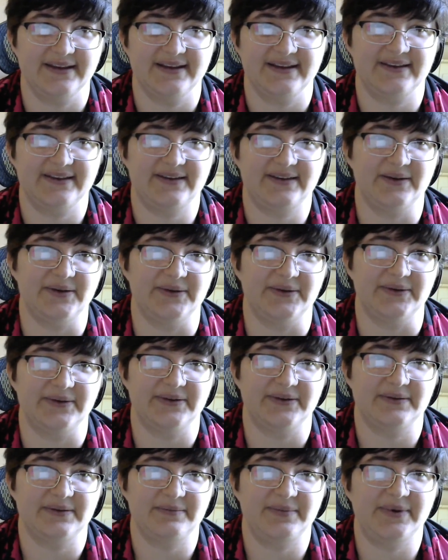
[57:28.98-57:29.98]
So
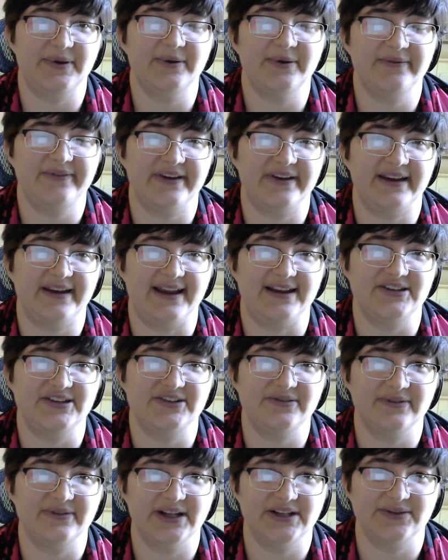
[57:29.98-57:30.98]

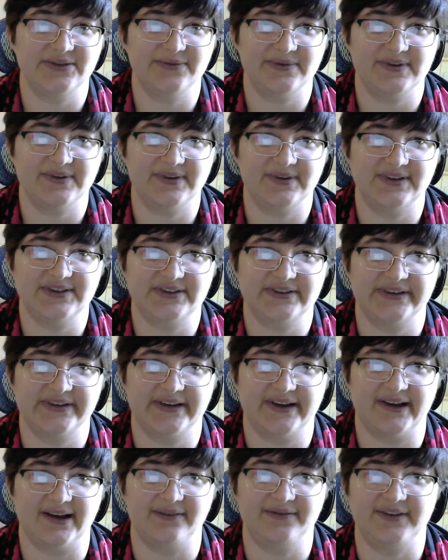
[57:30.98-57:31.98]
purification rituals
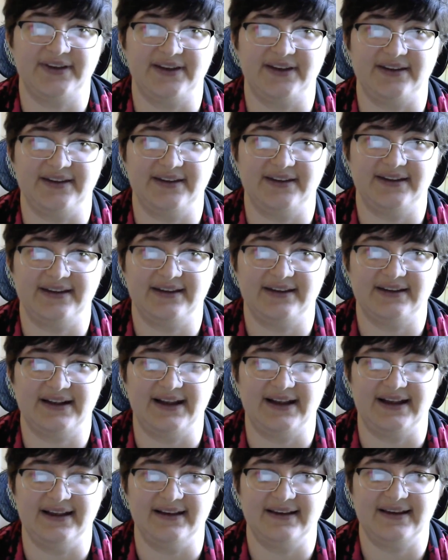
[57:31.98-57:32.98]
often
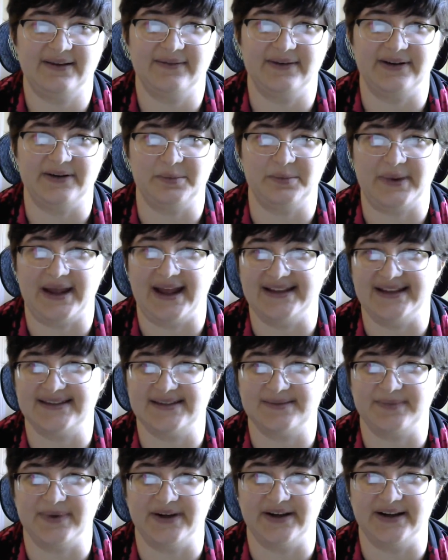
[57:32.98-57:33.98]
get rid of bad
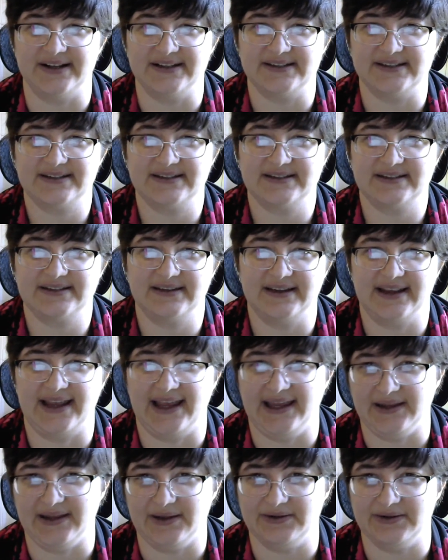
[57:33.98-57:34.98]
spirits
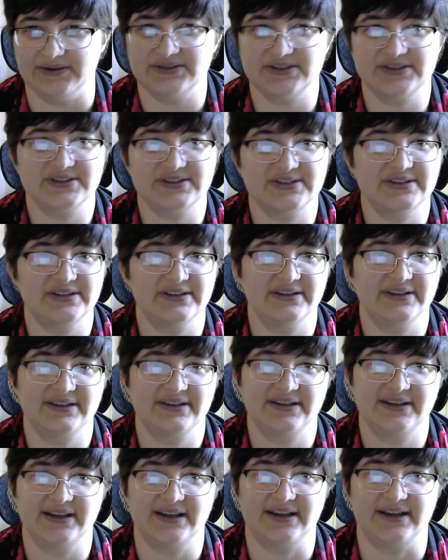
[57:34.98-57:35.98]
and ghosts,
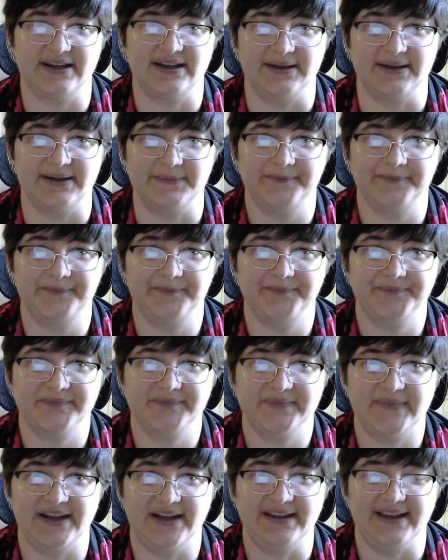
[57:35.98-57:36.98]
and
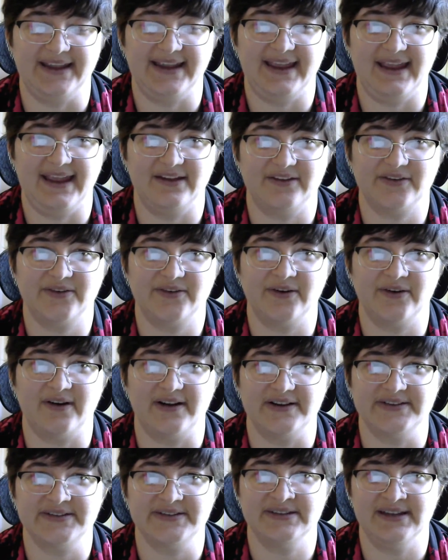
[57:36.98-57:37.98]
they can't
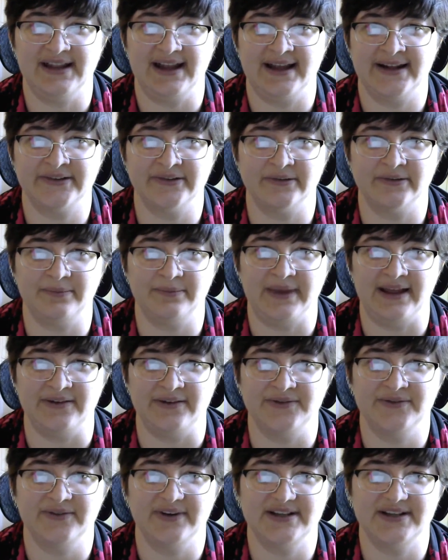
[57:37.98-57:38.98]
cross natural
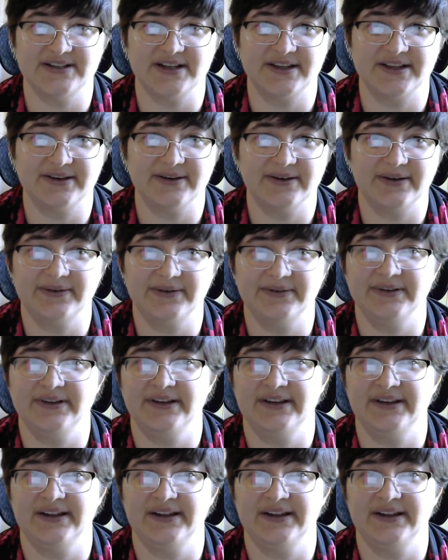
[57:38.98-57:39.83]
boundaries on their own.